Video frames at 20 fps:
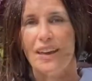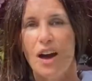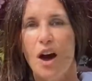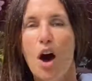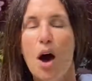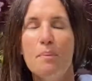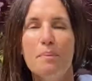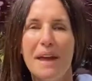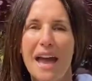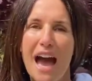
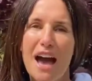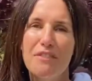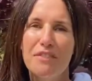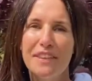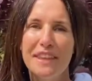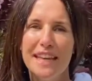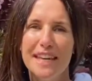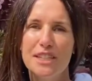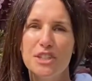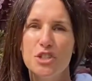On behalf
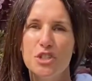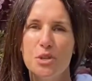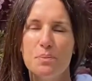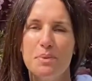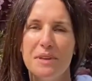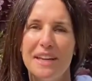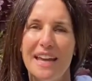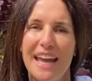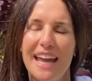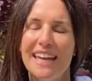of the
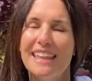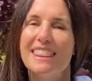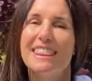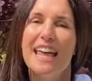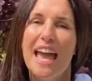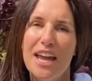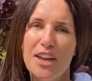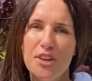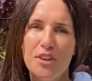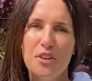SGPA,
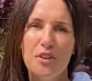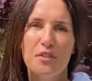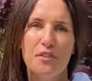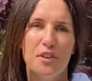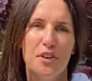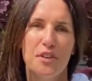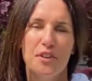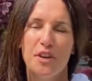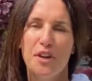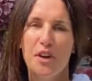thank you for
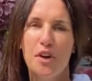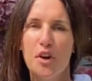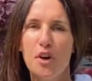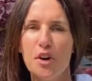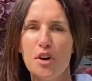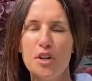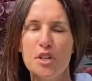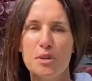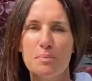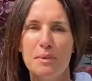your
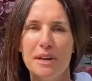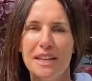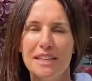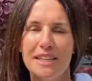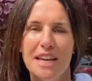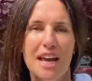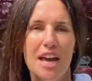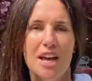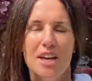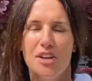encouragement,
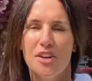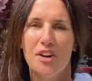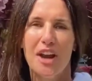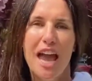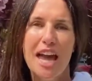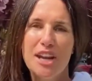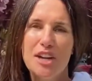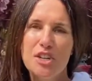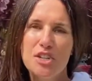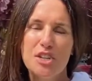your
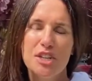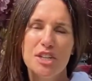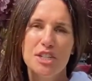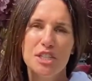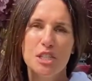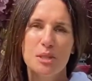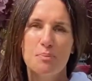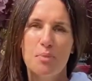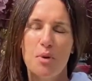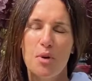energy and
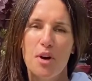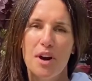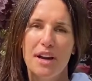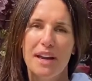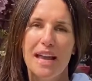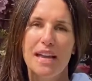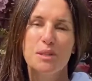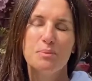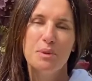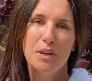support
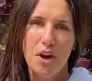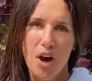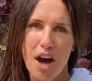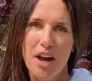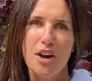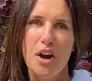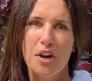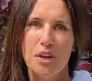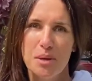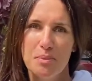as we
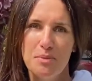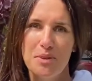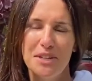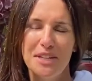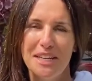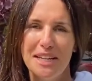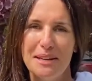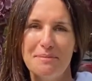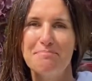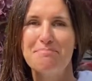got our
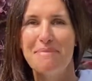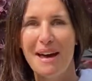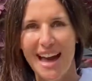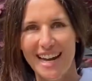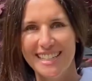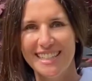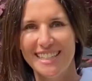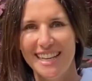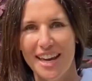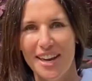community
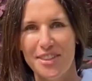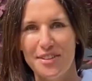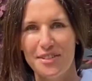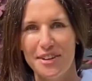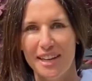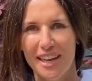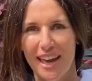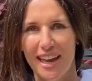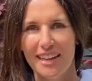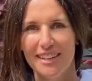back together
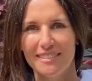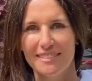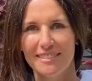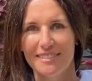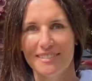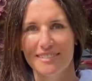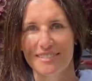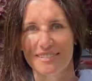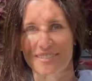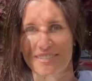again.
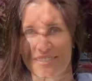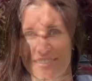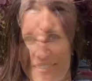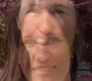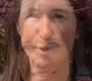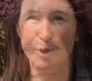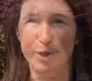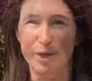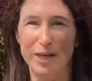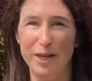
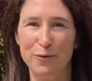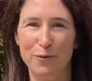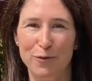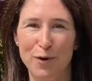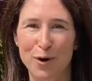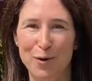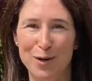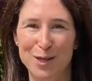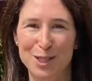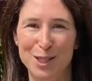We're looking
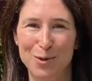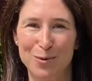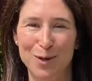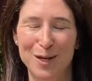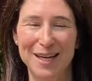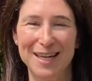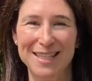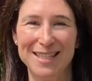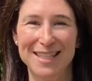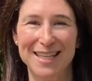forward to
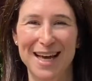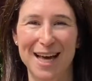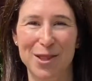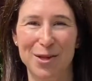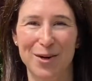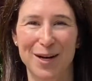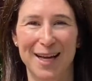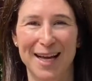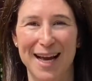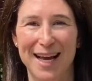working
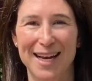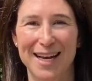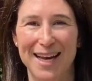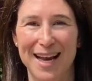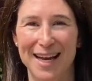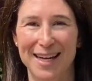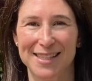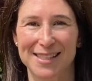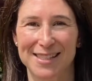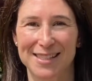together again
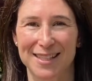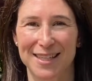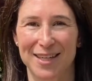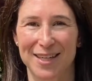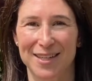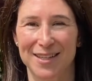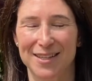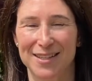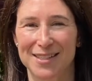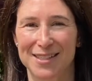next
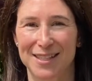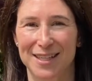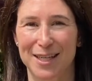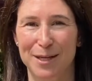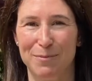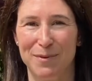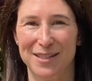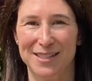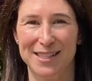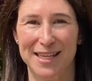year to
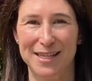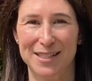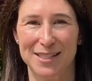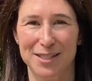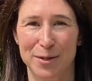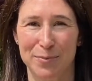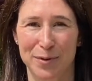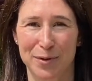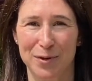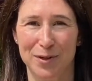keep the Saints
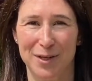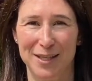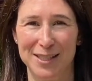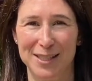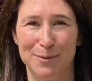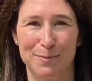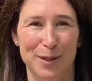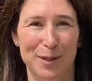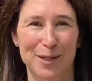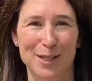community
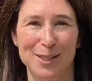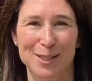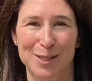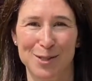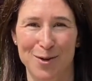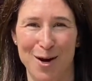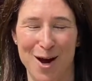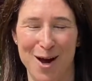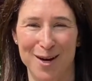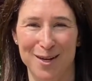spirit
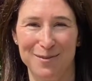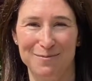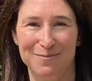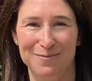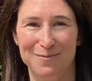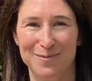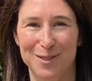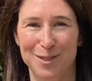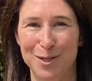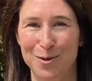strong.
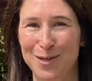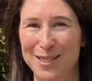So